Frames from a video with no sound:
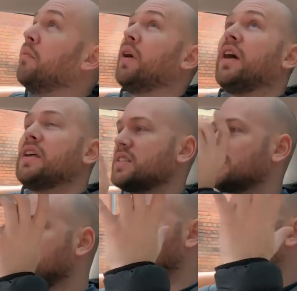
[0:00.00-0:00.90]
but it's
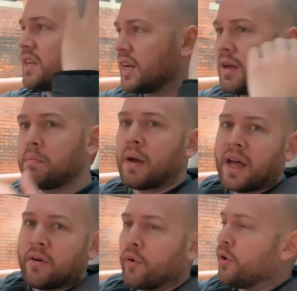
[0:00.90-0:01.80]
basically a
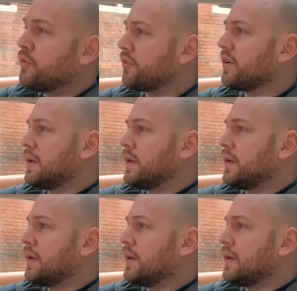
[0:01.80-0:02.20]
pan roof.